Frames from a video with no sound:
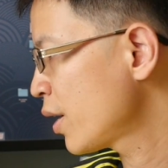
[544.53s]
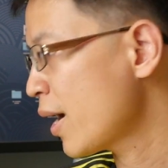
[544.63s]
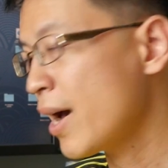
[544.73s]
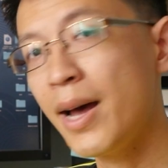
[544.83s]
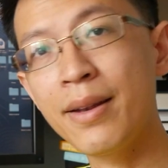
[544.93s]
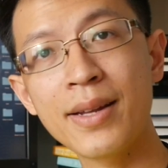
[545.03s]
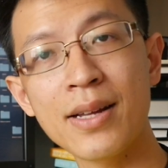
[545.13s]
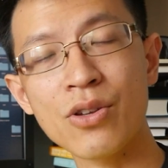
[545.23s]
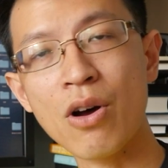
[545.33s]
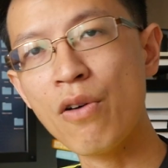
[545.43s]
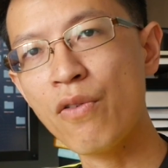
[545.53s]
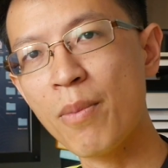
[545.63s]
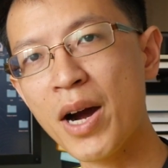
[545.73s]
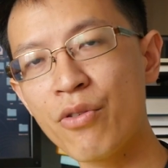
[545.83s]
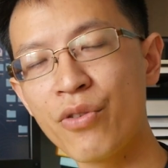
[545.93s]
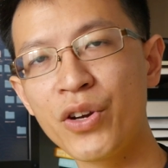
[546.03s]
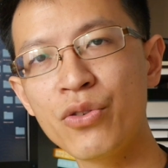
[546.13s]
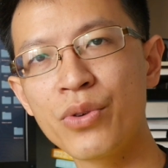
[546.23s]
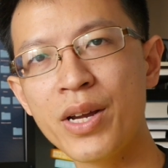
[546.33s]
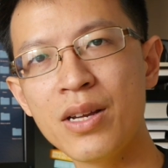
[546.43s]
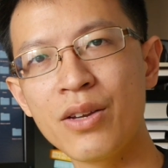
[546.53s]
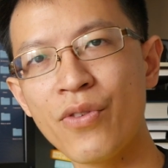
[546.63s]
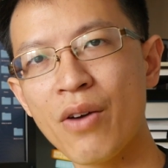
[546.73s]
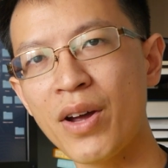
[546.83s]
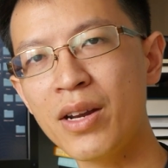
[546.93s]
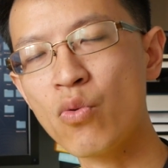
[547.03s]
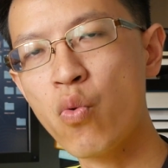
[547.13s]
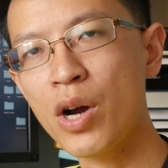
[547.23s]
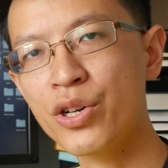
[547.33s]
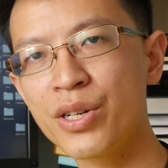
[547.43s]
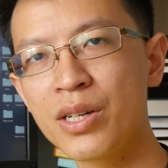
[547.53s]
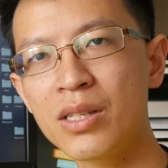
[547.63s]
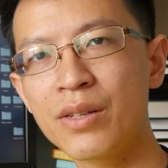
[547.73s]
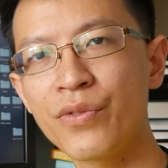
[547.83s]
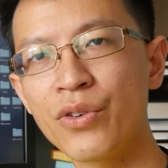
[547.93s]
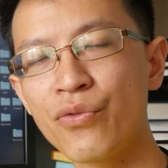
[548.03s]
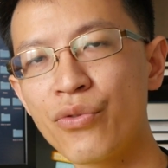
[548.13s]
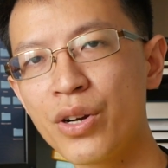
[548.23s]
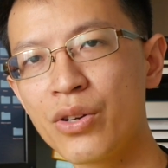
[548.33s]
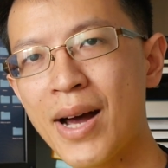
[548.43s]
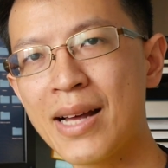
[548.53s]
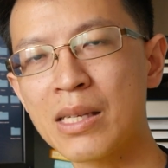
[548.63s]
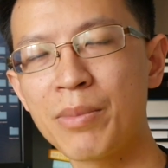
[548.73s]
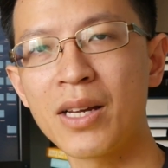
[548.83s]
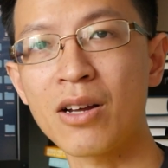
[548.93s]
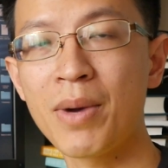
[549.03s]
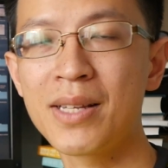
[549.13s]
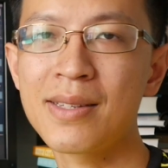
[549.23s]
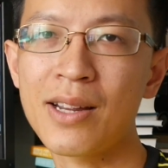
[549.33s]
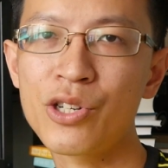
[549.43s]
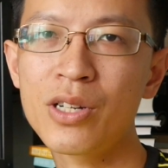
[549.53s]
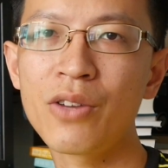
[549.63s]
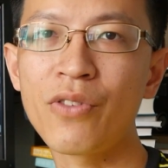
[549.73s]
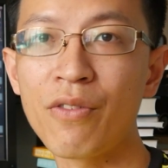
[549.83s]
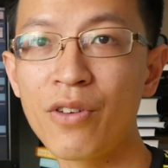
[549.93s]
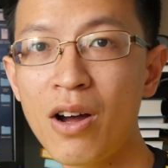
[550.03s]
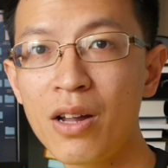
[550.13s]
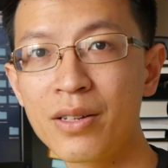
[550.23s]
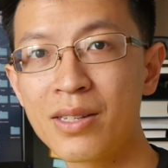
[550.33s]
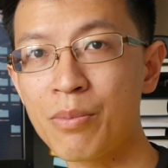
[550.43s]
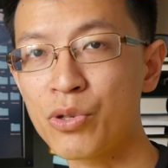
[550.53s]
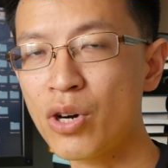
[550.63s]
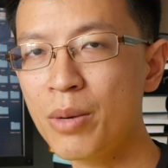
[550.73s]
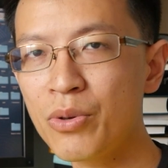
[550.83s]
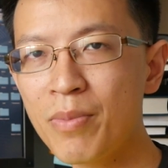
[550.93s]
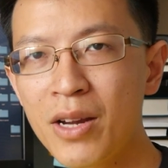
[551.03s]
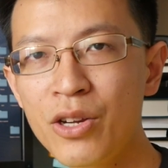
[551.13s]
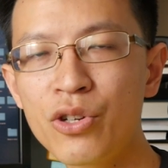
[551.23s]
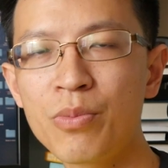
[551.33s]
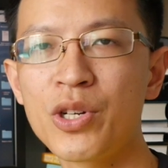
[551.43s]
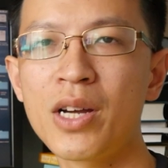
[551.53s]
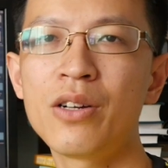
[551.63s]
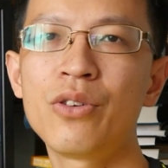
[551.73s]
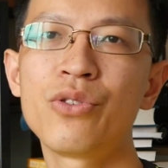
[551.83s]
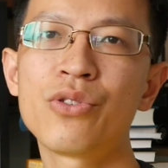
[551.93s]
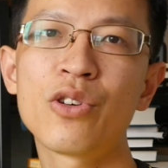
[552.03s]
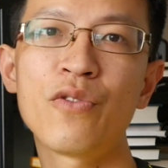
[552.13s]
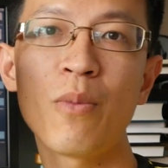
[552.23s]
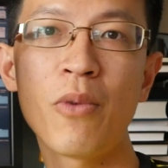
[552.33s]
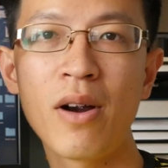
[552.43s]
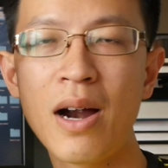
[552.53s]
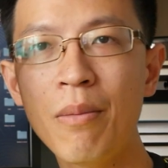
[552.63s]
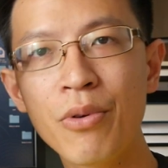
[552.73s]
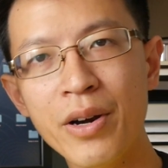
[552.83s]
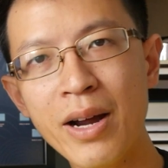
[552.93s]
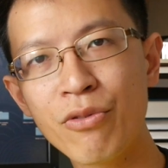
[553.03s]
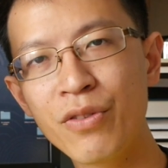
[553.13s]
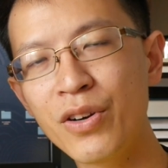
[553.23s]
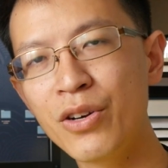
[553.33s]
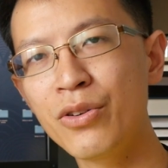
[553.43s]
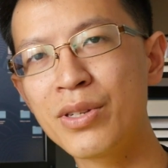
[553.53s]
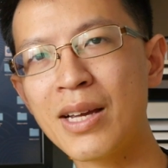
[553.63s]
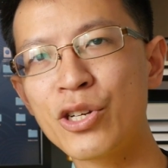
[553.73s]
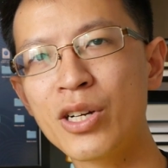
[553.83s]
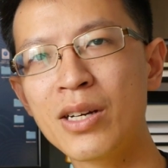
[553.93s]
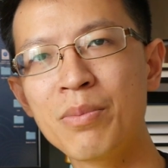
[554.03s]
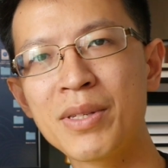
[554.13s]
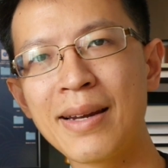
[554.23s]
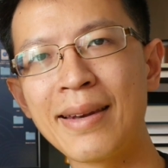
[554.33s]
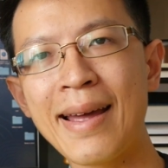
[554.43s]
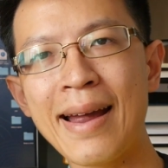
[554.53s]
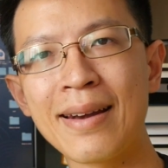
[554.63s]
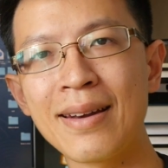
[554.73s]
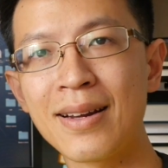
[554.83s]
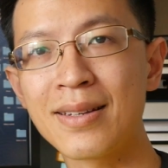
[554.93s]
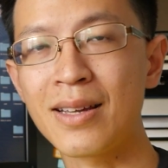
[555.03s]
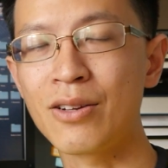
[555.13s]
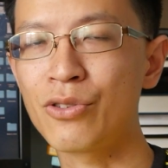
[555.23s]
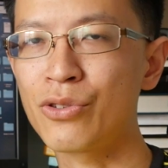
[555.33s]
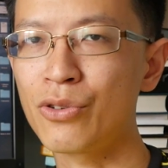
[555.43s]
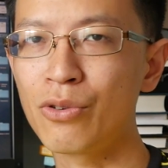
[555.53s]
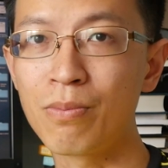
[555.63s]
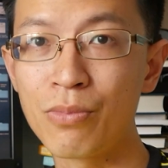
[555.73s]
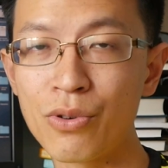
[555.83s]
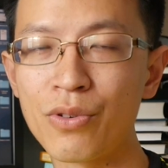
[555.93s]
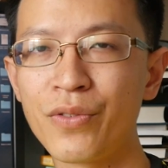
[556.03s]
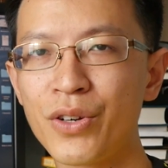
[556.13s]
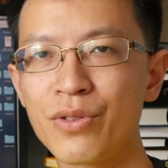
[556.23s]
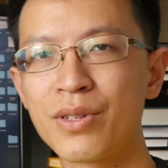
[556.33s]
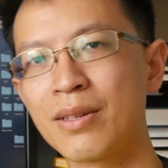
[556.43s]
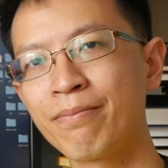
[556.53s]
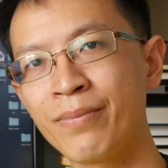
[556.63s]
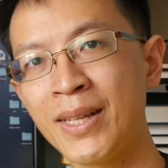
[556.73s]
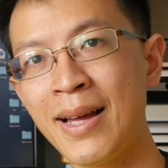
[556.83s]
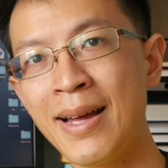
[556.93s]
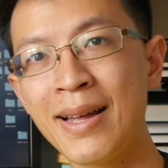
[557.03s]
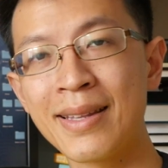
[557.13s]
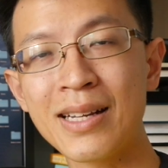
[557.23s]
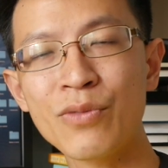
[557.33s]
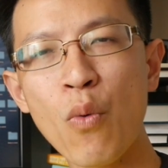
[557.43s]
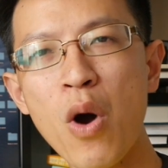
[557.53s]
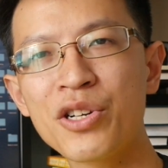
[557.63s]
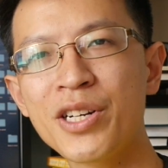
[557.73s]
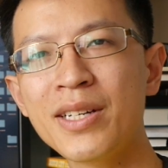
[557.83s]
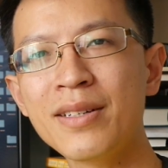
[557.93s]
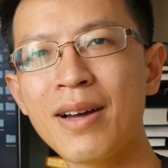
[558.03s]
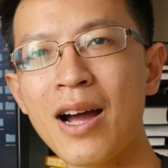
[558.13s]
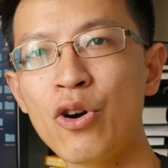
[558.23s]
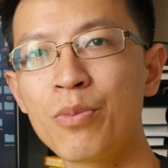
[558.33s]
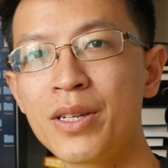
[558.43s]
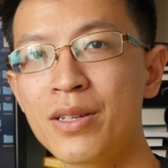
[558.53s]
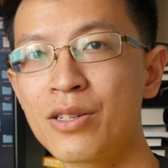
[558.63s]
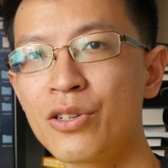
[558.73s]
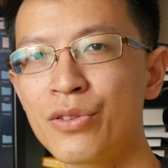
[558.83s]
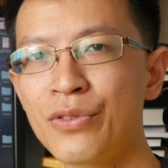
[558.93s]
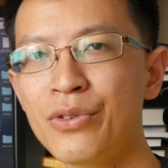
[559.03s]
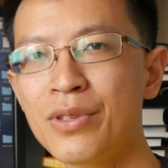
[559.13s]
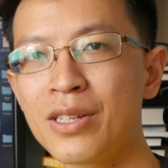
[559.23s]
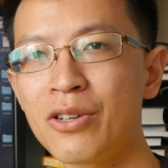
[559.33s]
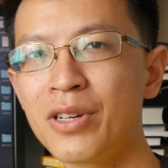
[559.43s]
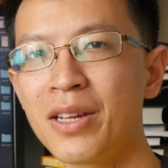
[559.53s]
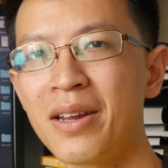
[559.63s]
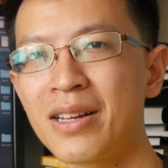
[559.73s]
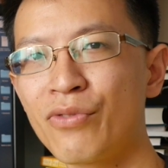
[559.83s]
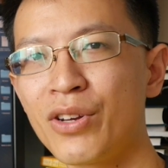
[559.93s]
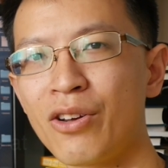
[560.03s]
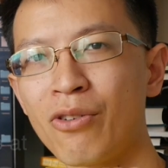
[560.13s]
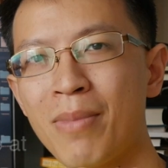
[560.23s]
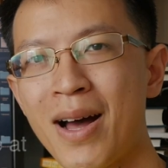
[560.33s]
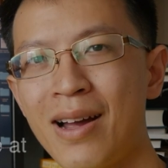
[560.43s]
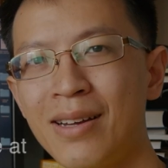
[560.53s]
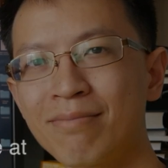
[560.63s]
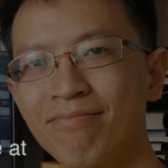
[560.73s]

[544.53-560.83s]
And that's all for my review today. If you have any questions, feel free to ask me in the comment section. If you have not subscribed to my YouTube channel, do so for more art product reviews, sketching tips and techniques, and also book reviews. Thanks for watching. I hope this is useful. See you in the next video. Bye.